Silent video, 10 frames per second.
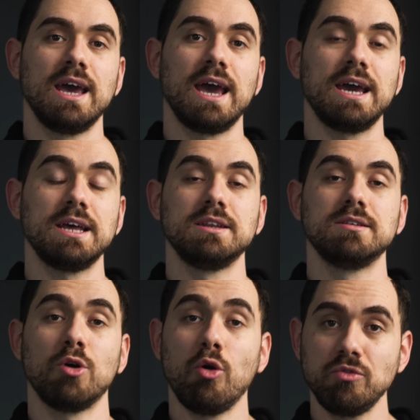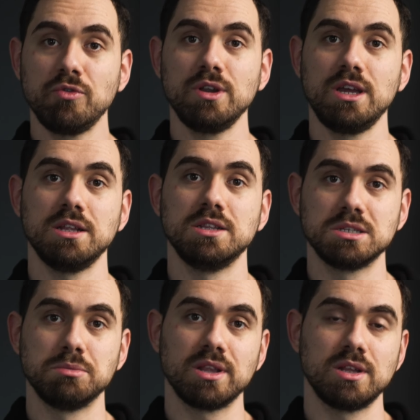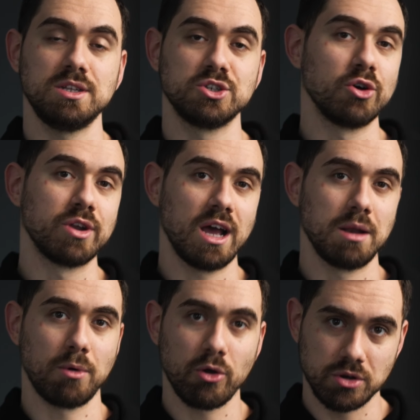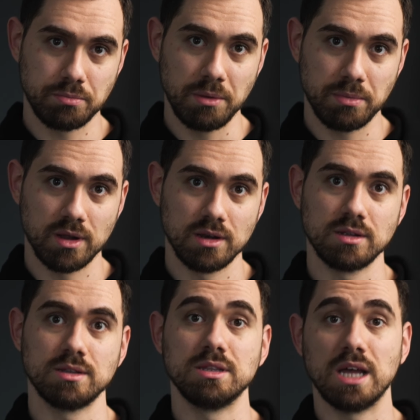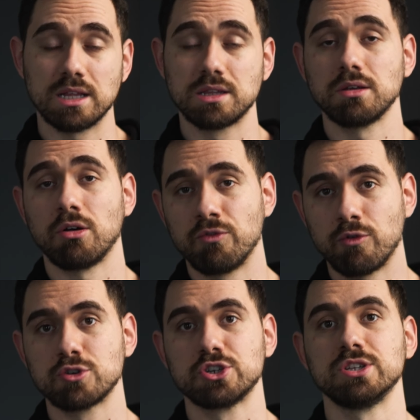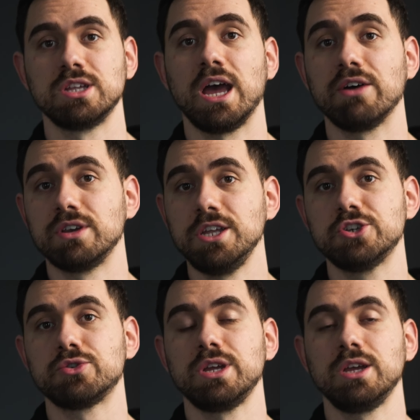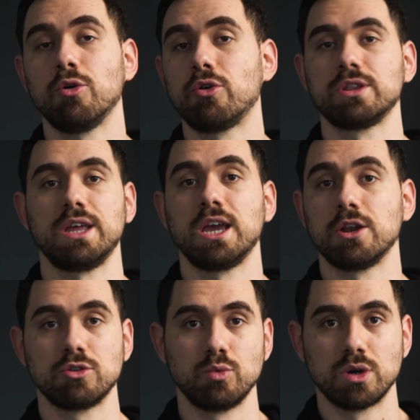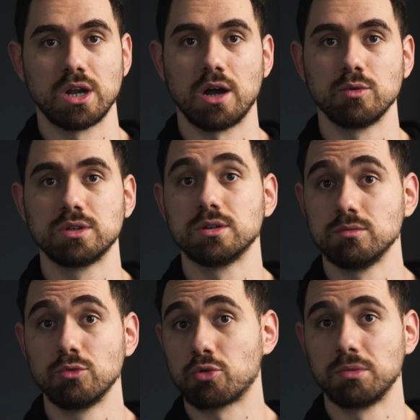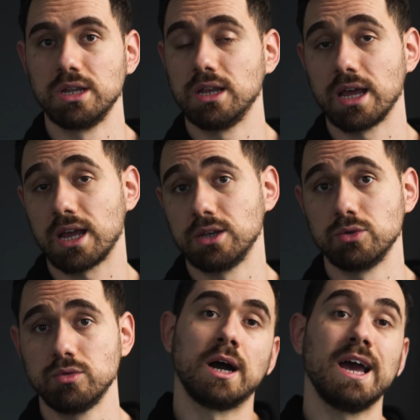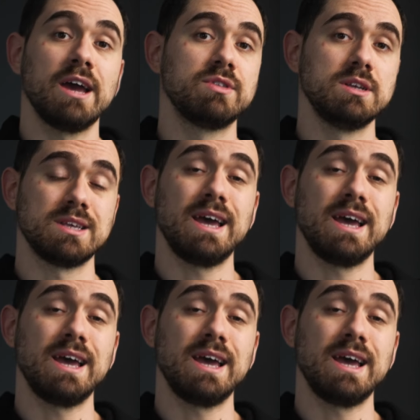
and hopefully this method is going to help other people that unfortunately have an injury or they cannot work out normally like I do. I have this